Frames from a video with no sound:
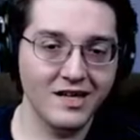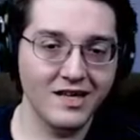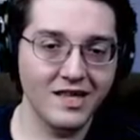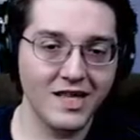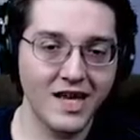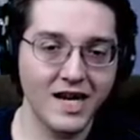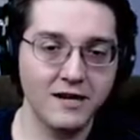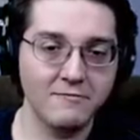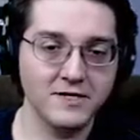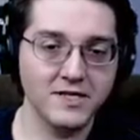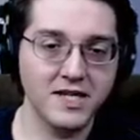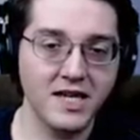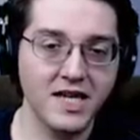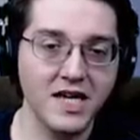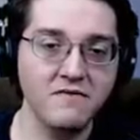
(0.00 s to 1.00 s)
that I was
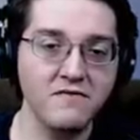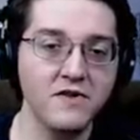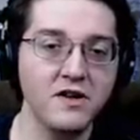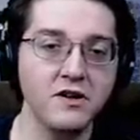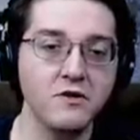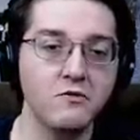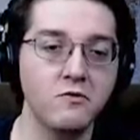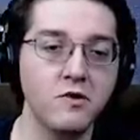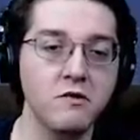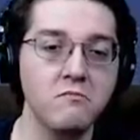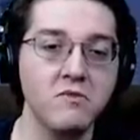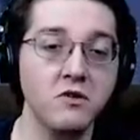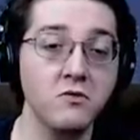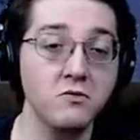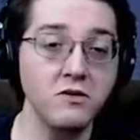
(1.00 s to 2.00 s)
even
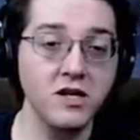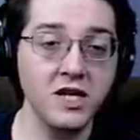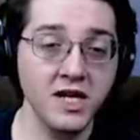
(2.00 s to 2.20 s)
remotely